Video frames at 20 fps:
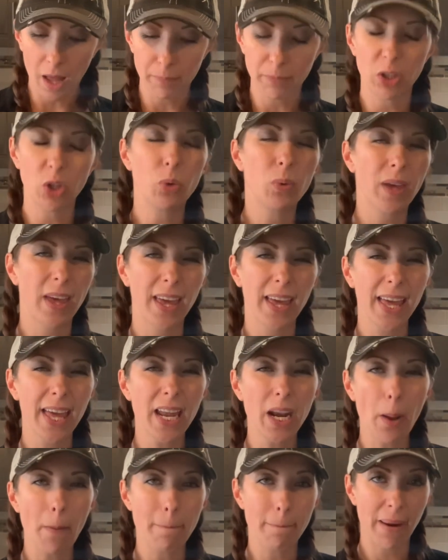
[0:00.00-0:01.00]
You
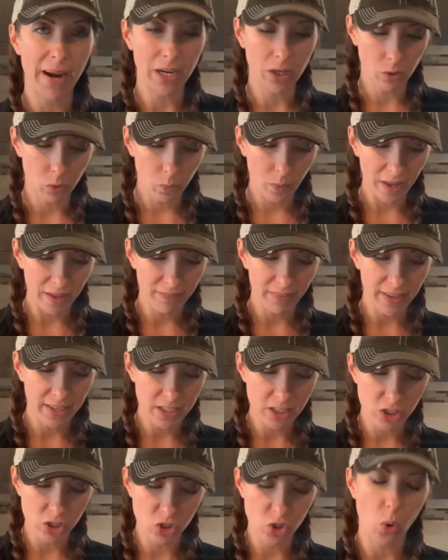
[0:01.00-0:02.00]
can microwave
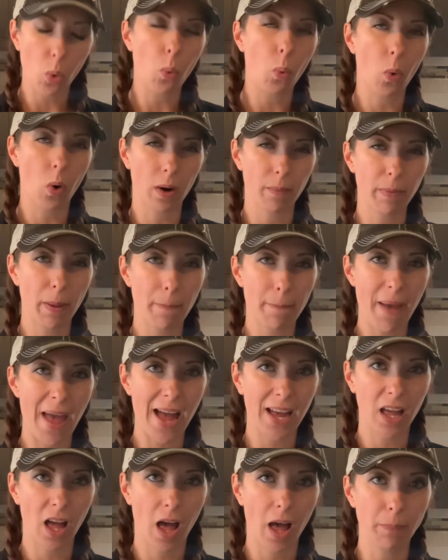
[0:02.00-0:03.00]
it to warm it
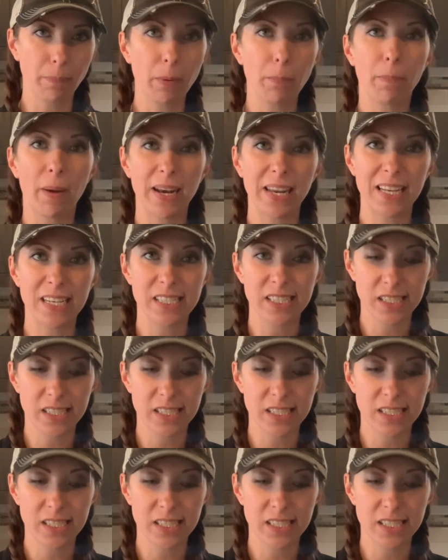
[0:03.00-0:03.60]
back up, but it